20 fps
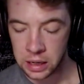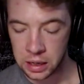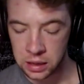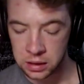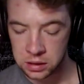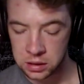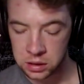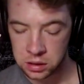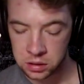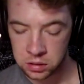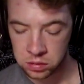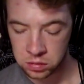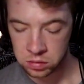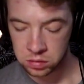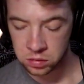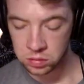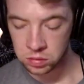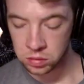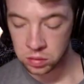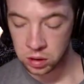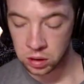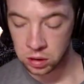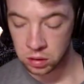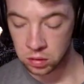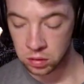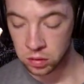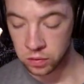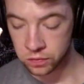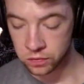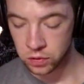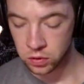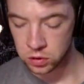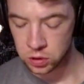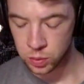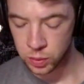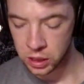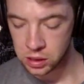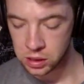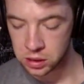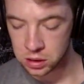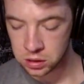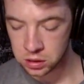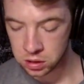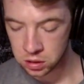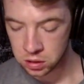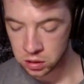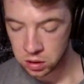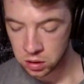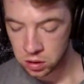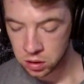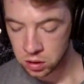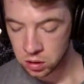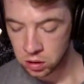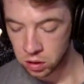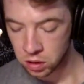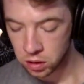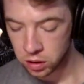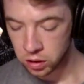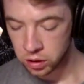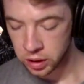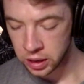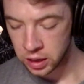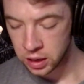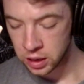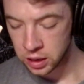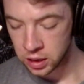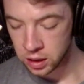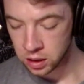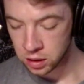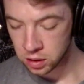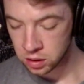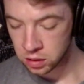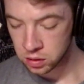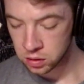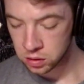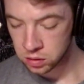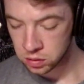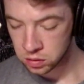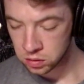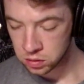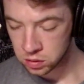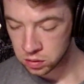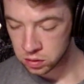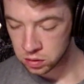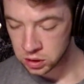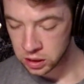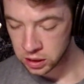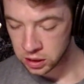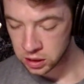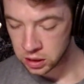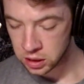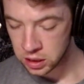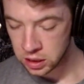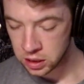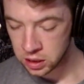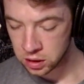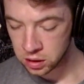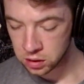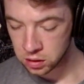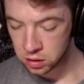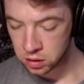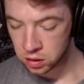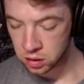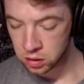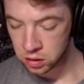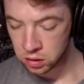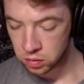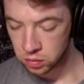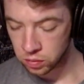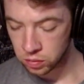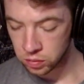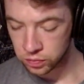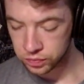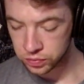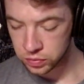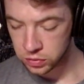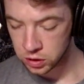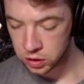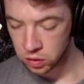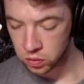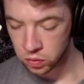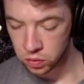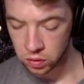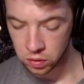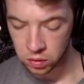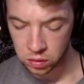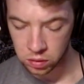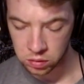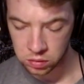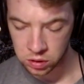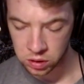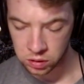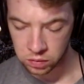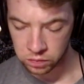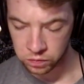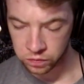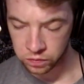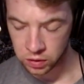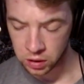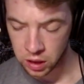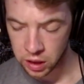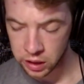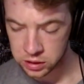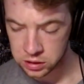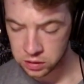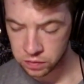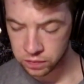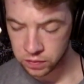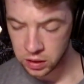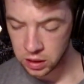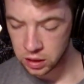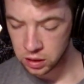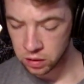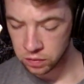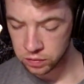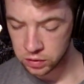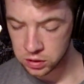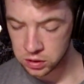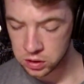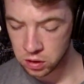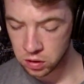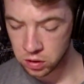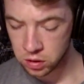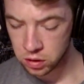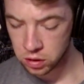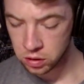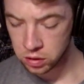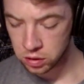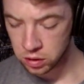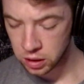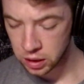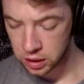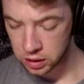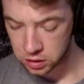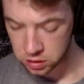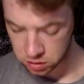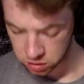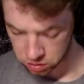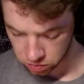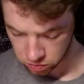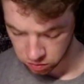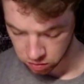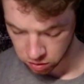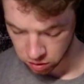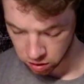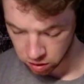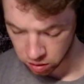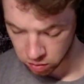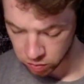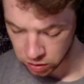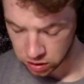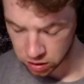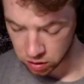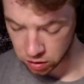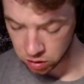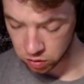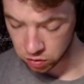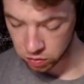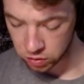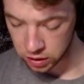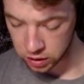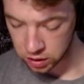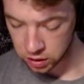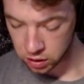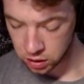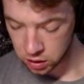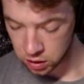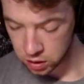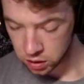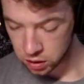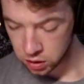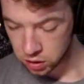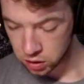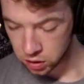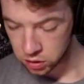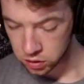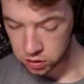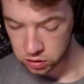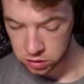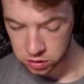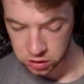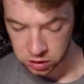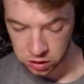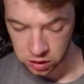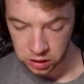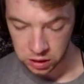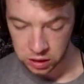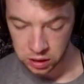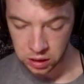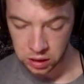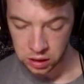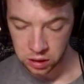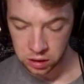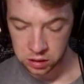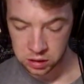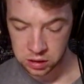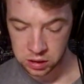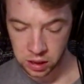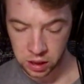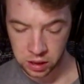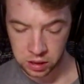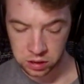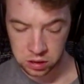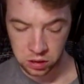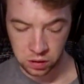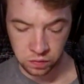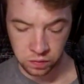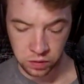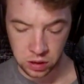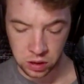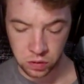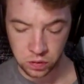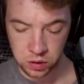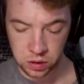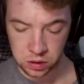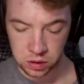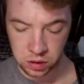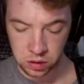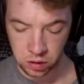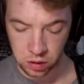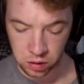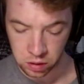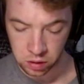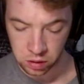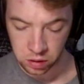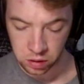it, in the first pages, are a technique or philosophy of guitar that Mick Goodrick calls the science of the unitar,